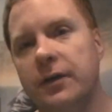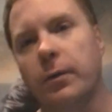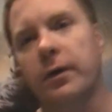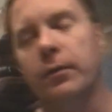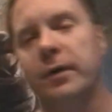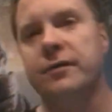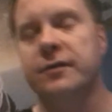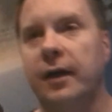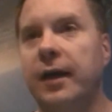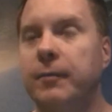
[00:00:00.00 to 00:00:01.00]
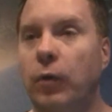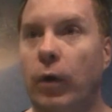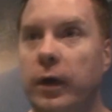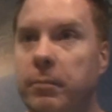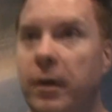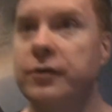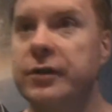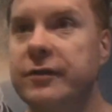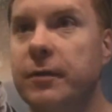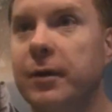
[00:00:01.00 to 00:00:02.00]
It's one of the reasons I came to work at
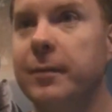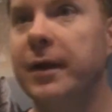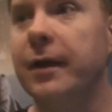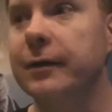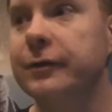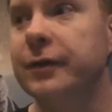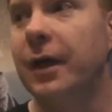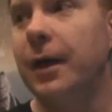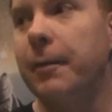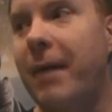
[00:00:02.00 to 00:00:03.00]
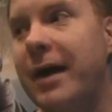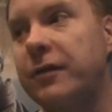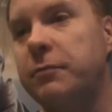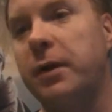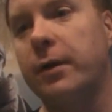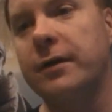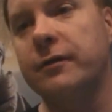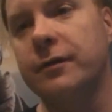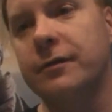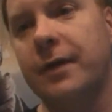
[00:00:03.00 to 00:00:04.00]
Bungie, simply because my
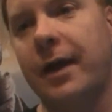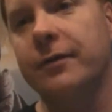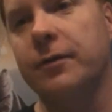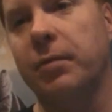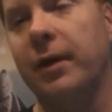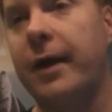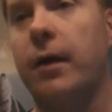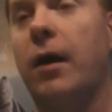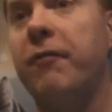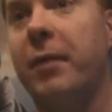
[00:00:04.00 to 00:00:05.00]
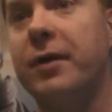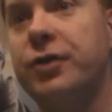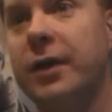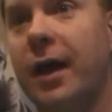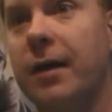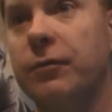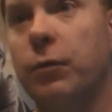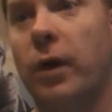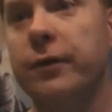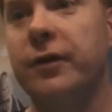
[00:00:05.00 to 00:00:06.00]
experiences as a player of Bungie games
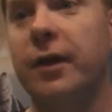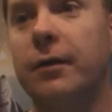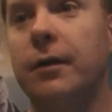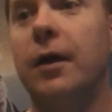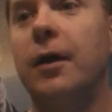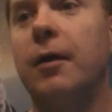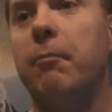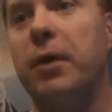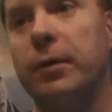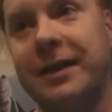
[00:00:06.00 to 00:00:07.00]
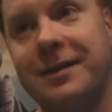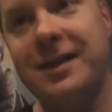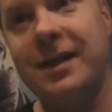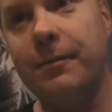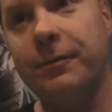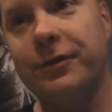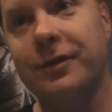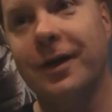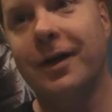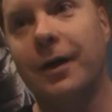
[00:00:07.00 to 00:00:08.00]
was in building teams,
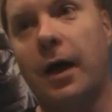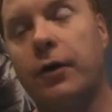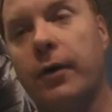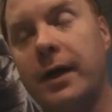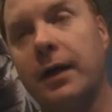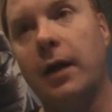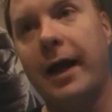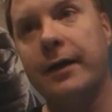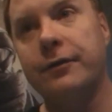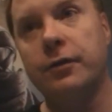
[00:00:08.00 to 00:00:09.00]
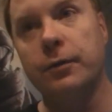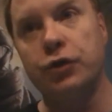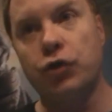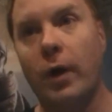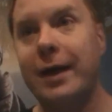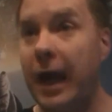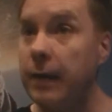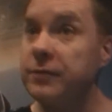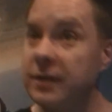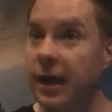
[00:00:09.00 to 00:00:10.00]
creating clans to enjoy
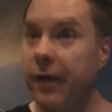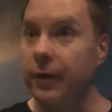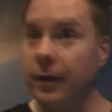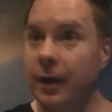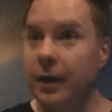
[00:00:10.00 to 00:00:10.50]
games together.